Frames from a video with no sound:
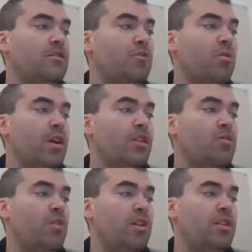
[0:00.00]
what
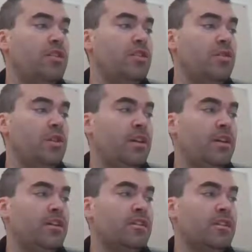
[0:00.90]
you want to do
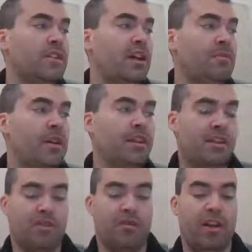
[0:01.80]
here is, let's say I made
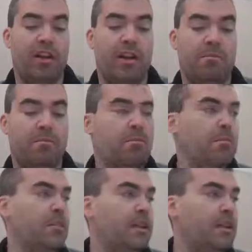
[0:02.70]
this array up
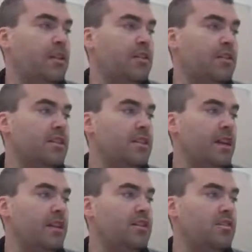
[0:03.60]
here
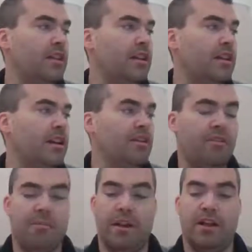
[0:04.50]
instead, so I can cut it
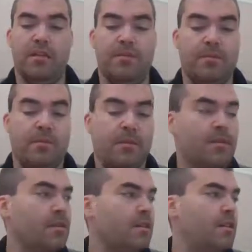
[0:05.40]
from there
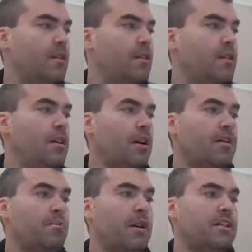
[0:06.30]

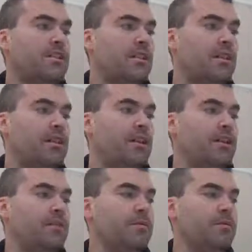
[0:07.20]
and paste it in
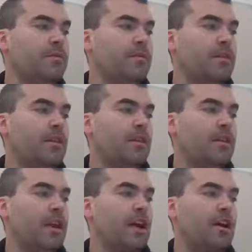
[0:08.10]
here.
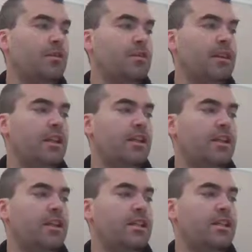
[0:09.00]
Now I would
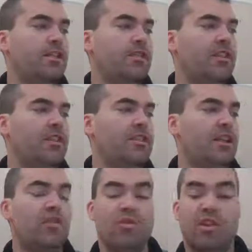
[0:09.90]
take this out of here because I
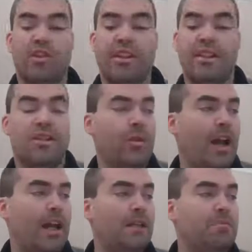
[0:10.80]
no longer need to
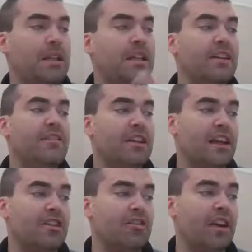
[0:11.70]
be given
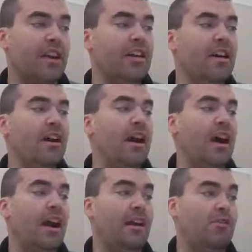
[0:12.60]
that array.
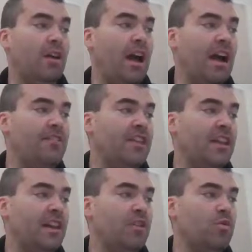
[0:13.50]
I have it
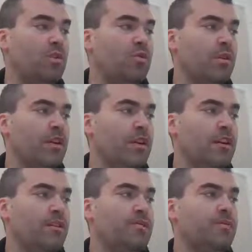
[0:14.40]
that I can work with
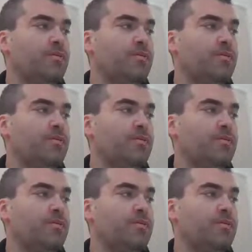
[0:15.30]
here.